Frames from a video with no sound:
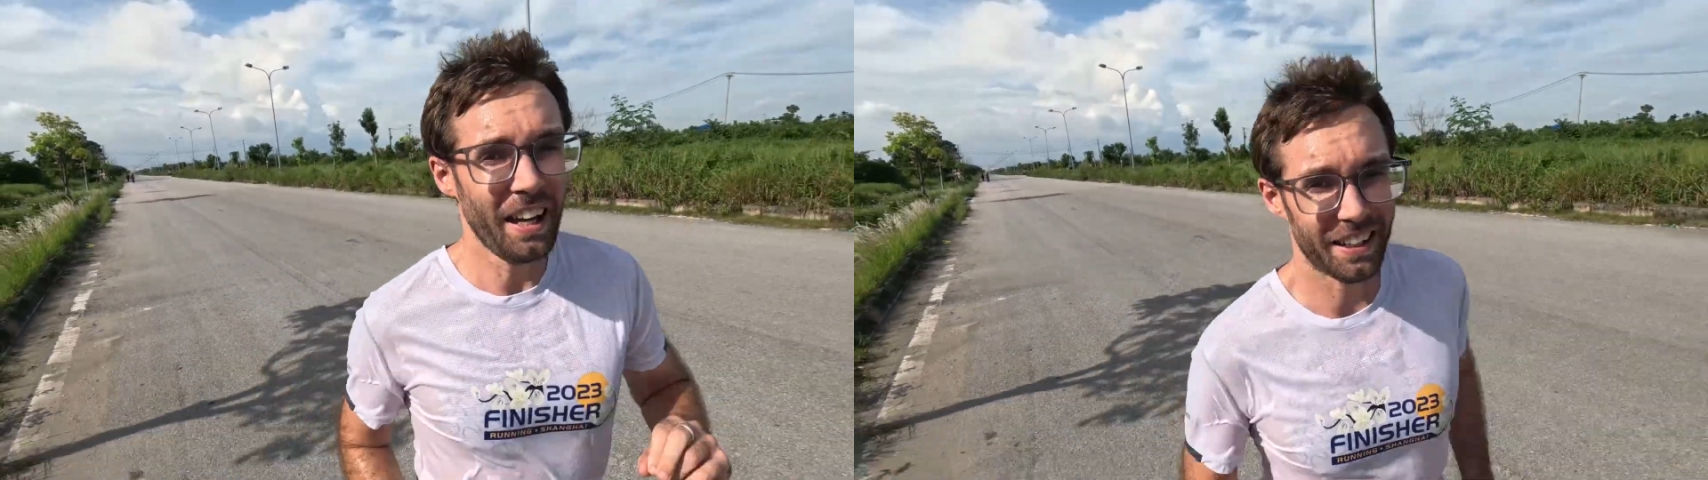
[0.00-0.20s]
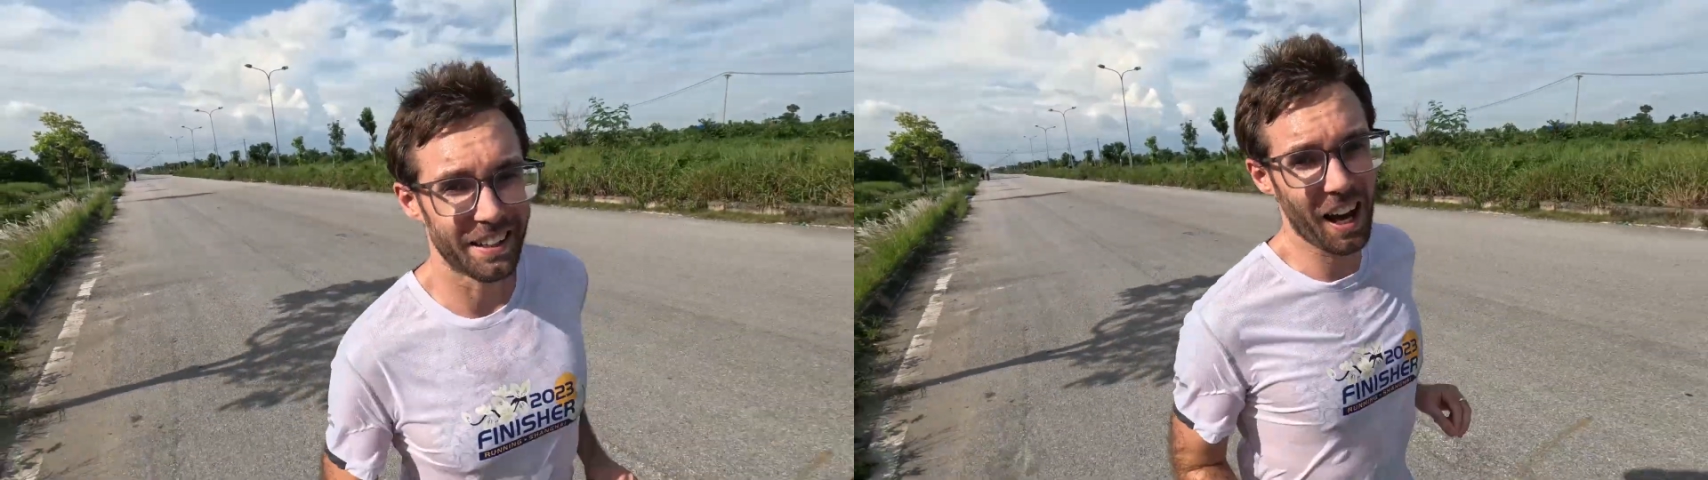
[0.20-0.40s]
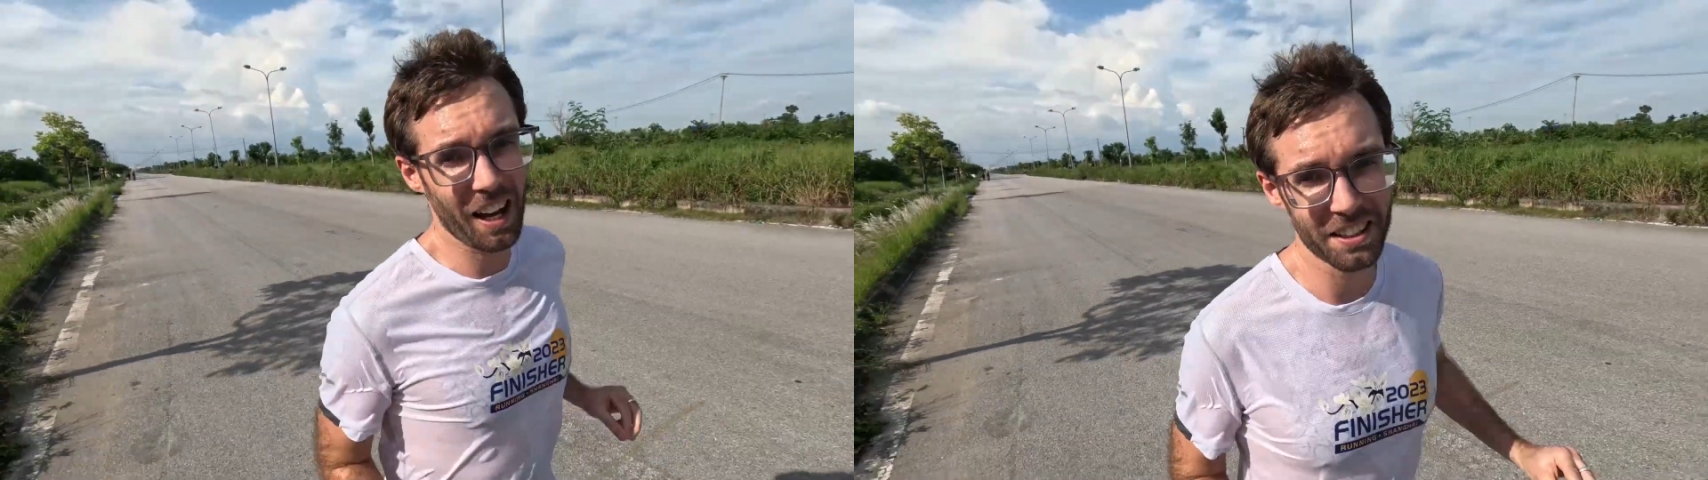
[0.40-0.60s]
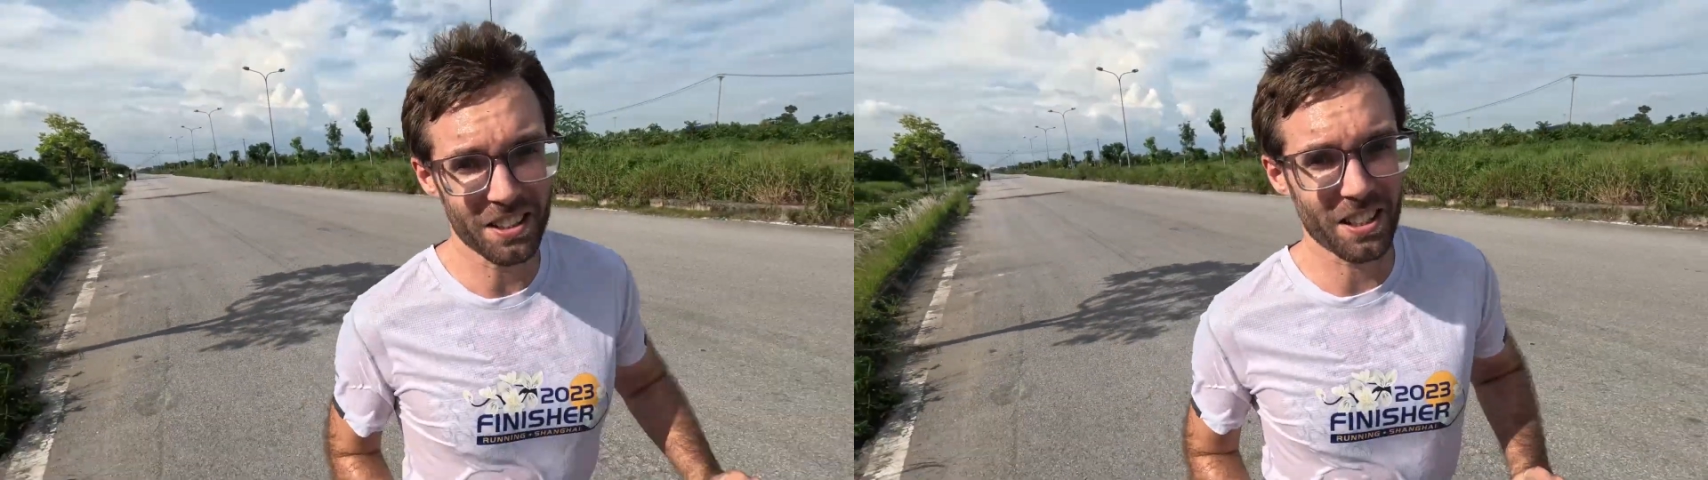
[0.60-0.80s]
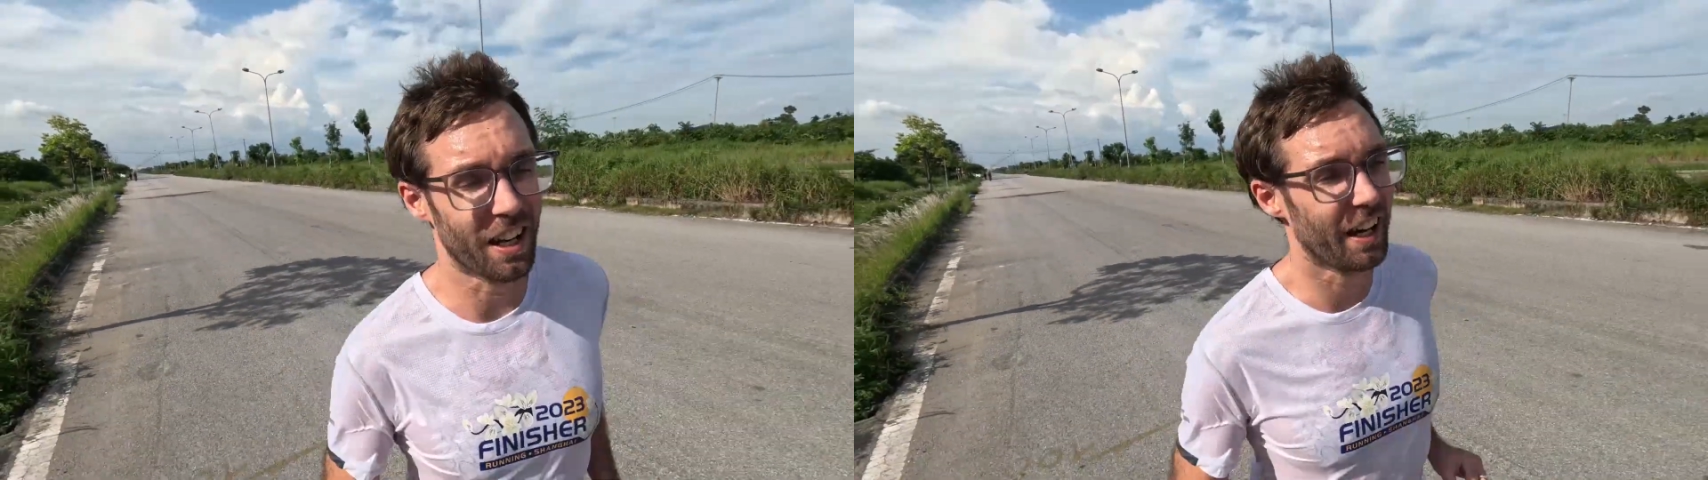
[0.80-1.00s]
in
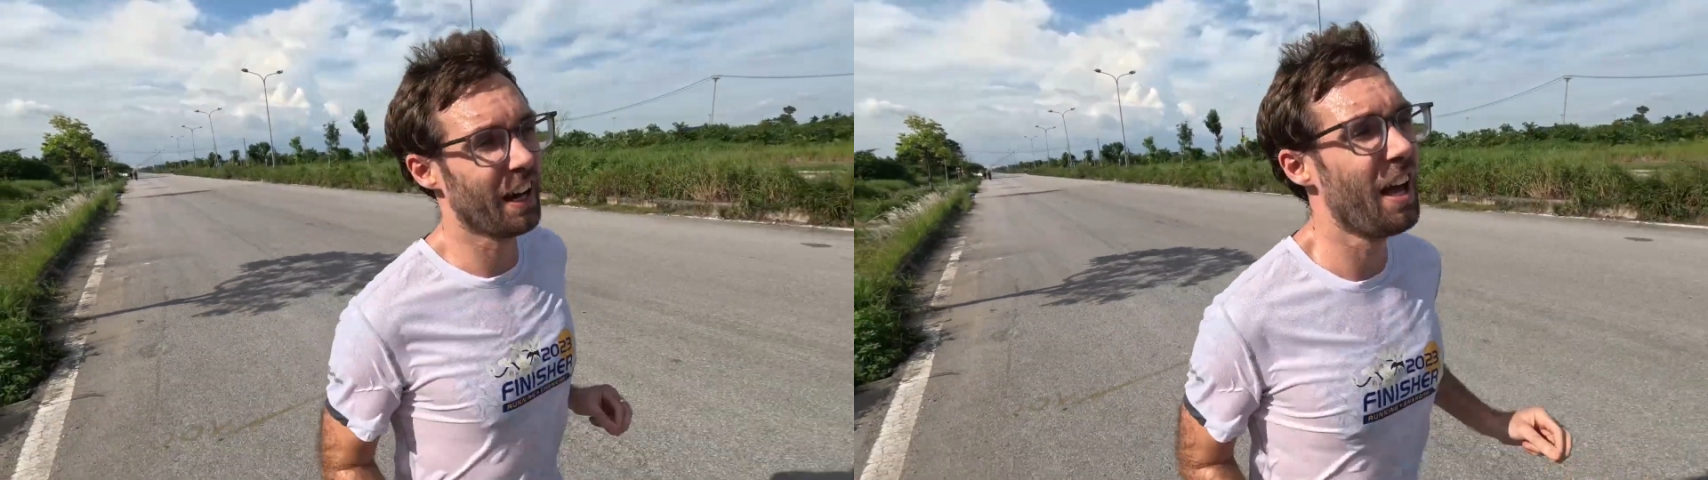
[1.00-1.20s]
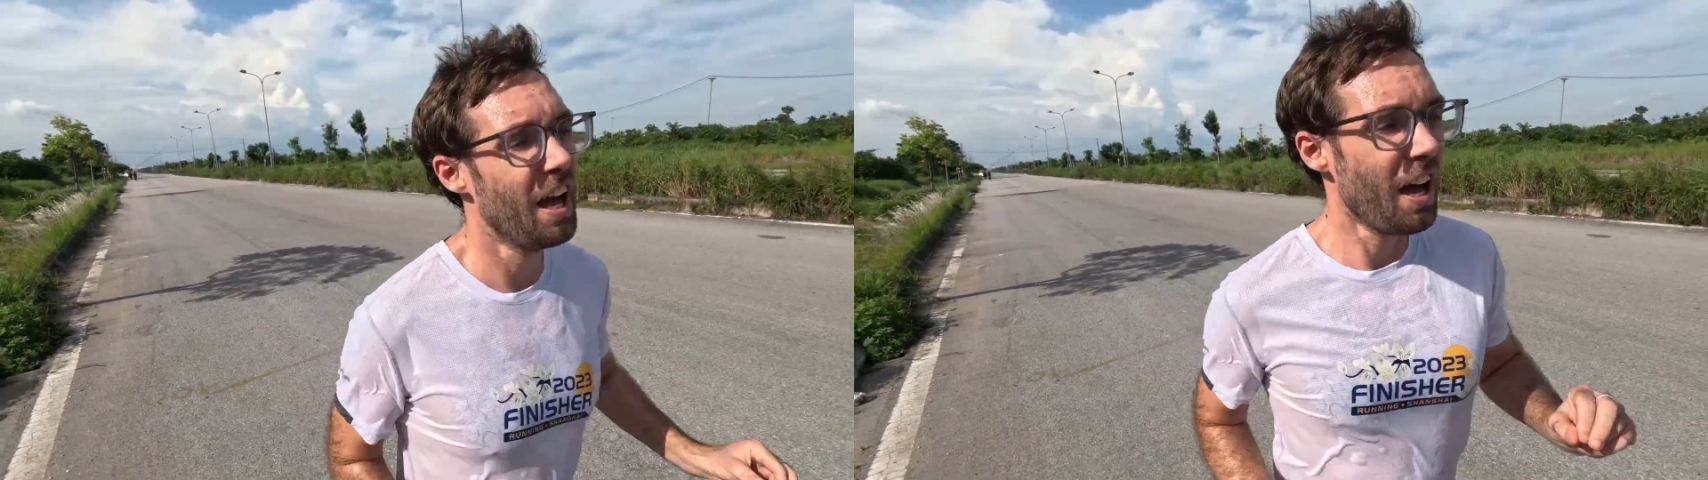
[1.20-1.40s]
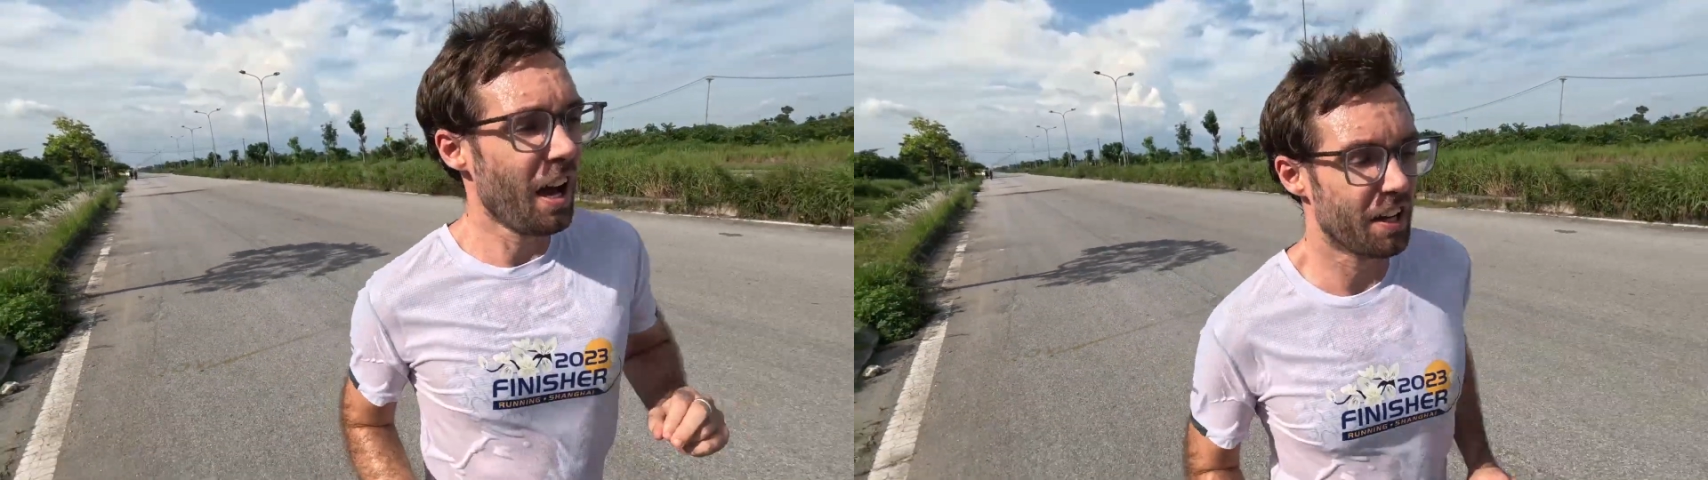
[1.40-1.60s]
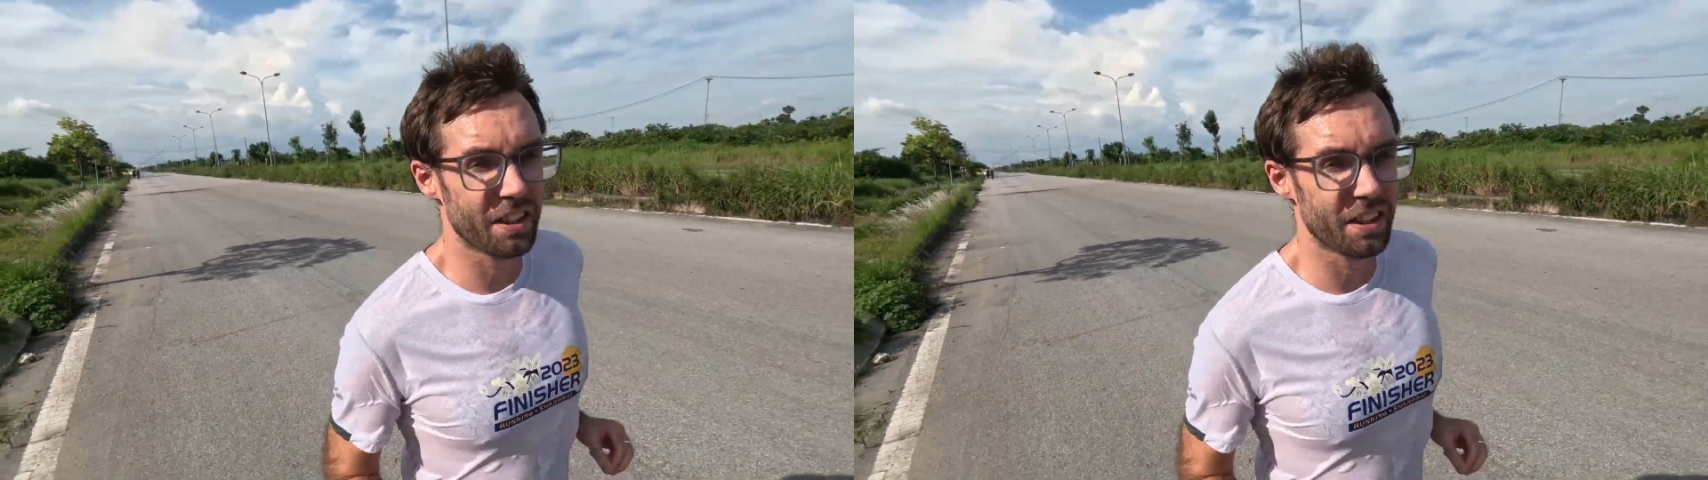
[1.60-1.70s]
hindsight, I